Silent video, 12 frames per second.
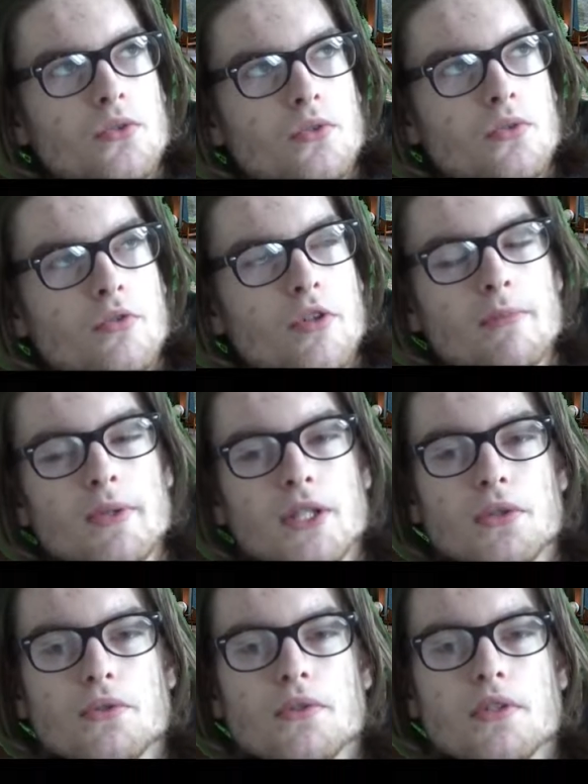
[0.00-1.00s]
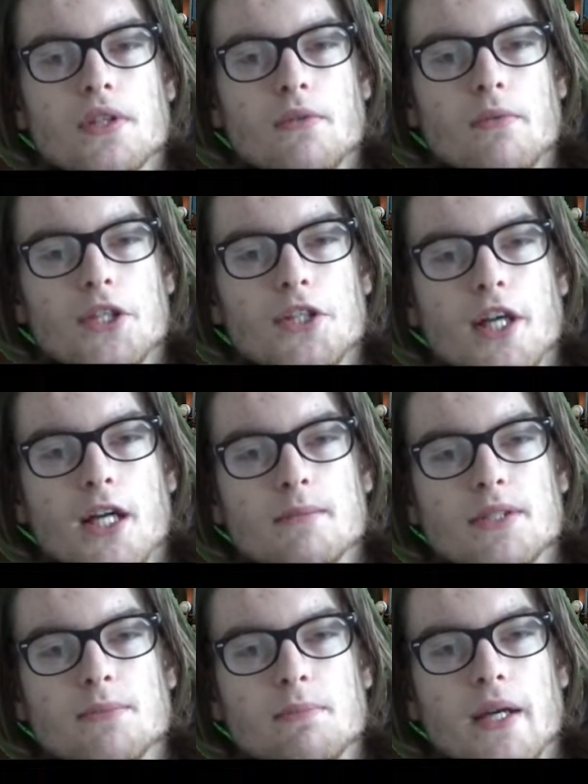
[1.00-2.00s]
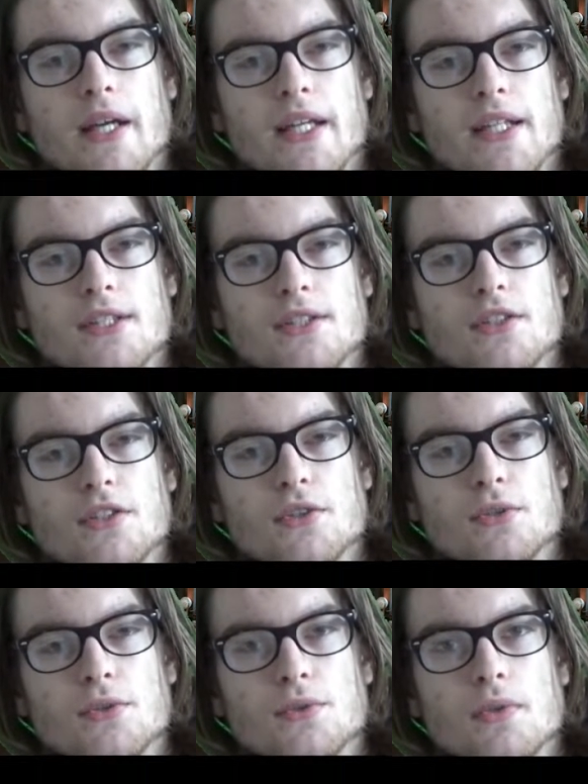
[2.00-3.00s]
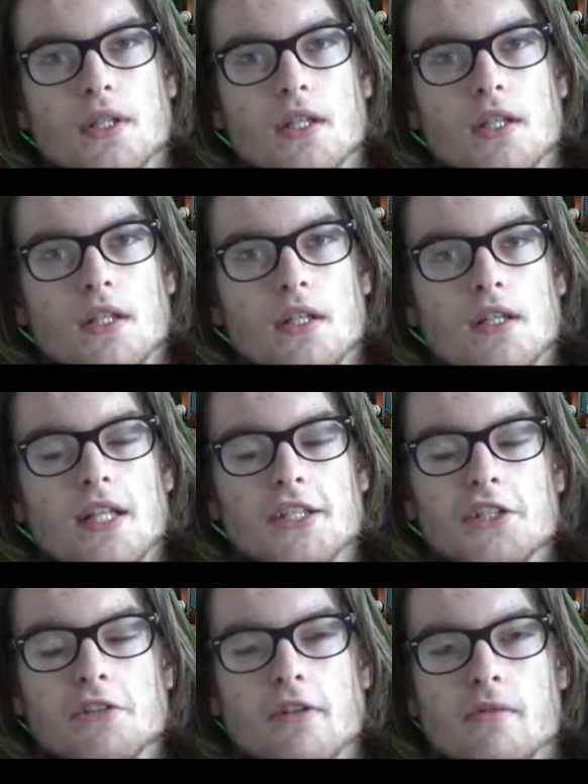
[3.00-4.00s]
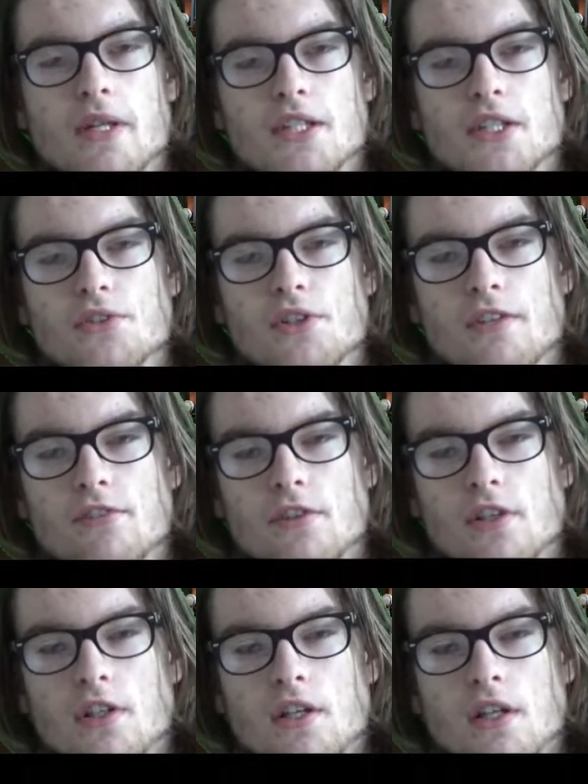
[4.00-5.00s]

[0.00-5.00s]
tribute that Richard Hammond paid to legendary racing driver